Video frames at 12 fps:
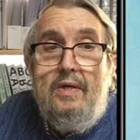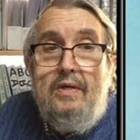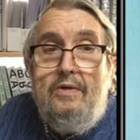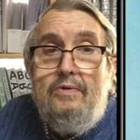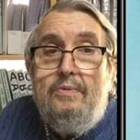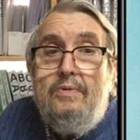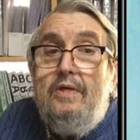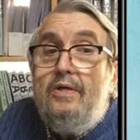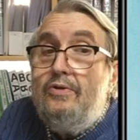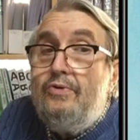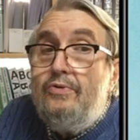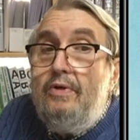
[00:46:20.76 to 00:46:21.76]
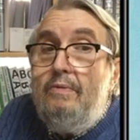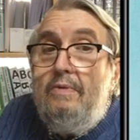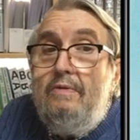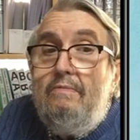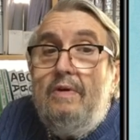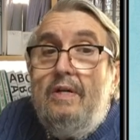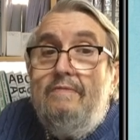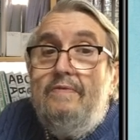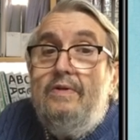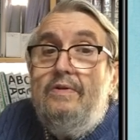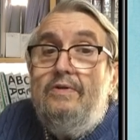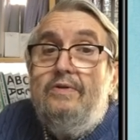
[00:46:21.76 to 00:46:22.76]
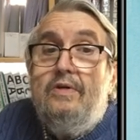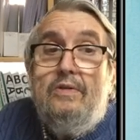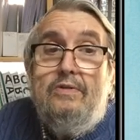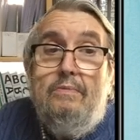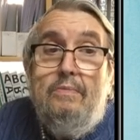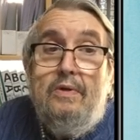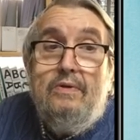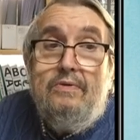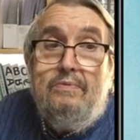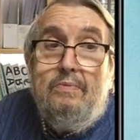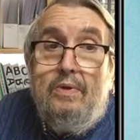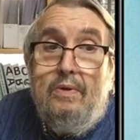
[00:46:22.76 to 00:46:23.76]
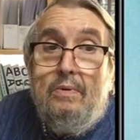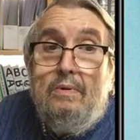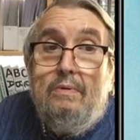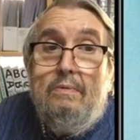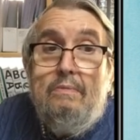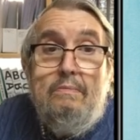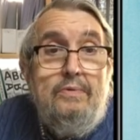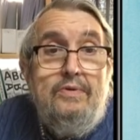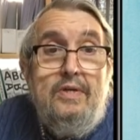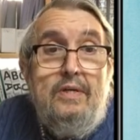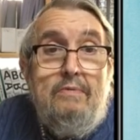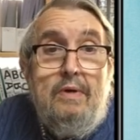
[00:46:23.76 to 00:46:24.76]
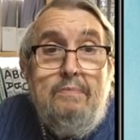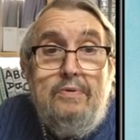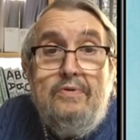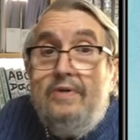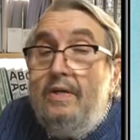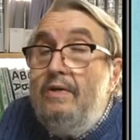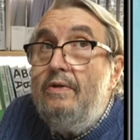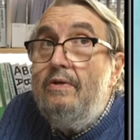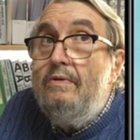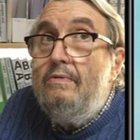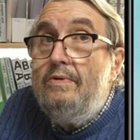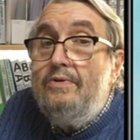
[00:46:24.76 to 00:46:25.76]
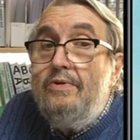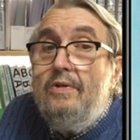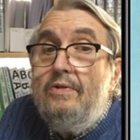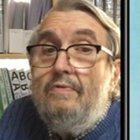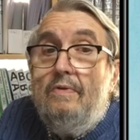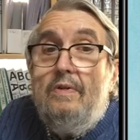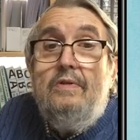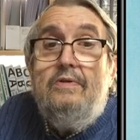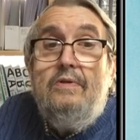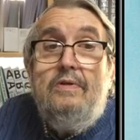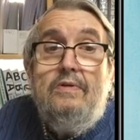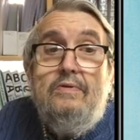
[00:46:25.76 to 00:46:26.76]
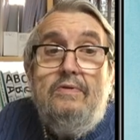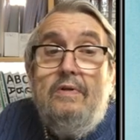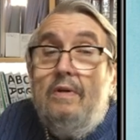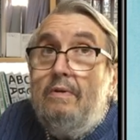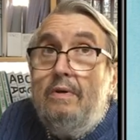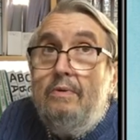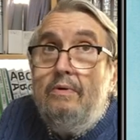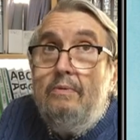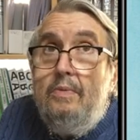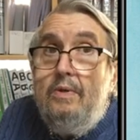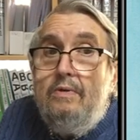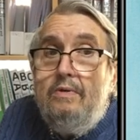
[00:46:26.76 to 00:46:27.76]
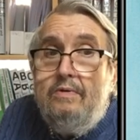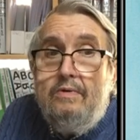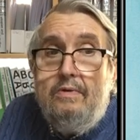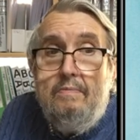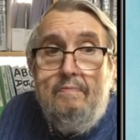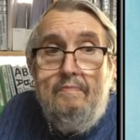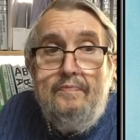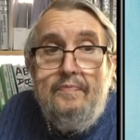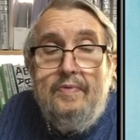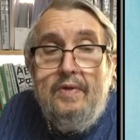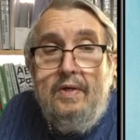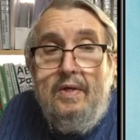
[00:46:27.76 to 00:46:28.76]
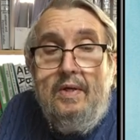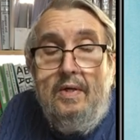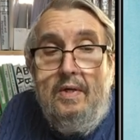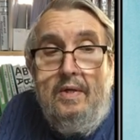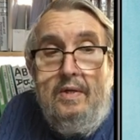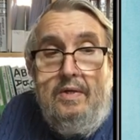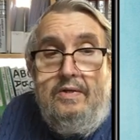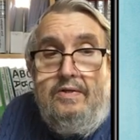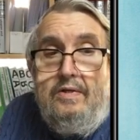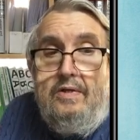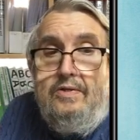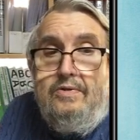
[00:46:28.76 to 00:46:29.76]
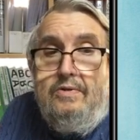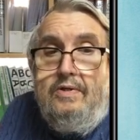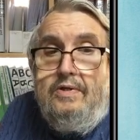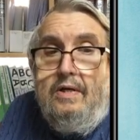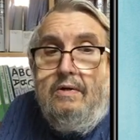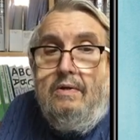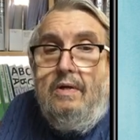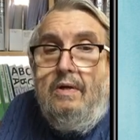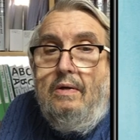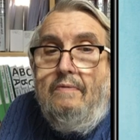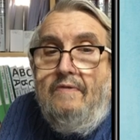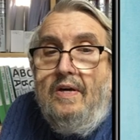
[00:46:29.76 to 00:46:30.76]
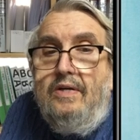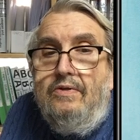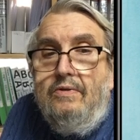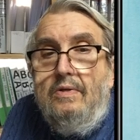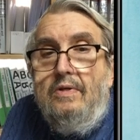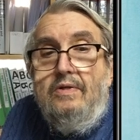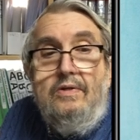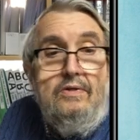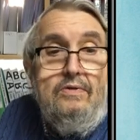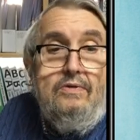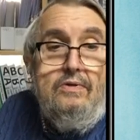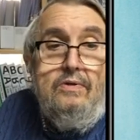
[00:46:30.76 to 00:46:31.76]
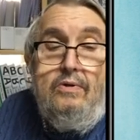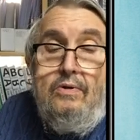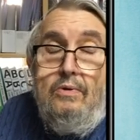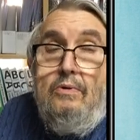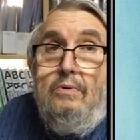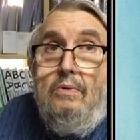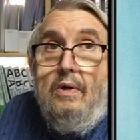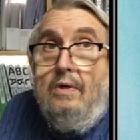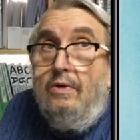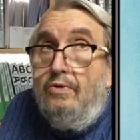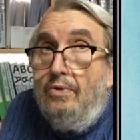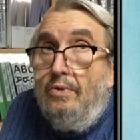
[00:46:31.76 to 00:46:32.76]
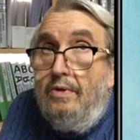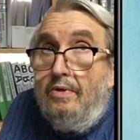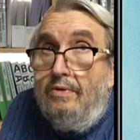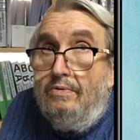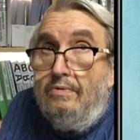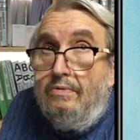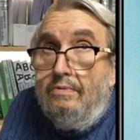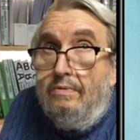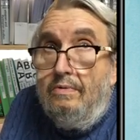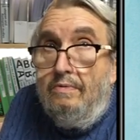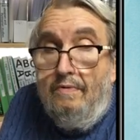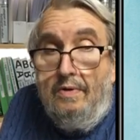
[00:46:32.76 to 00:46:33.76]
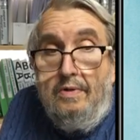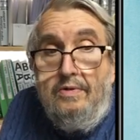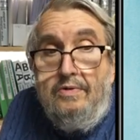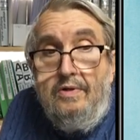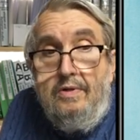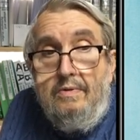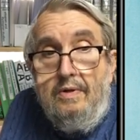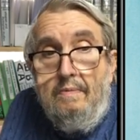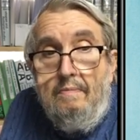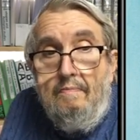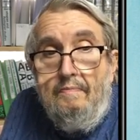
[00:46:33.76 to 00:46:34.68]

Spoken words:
This was an extremely relevant discussion because we all represented research volunteers in our own community. This illustrates how vital it is that you join us in volunteering.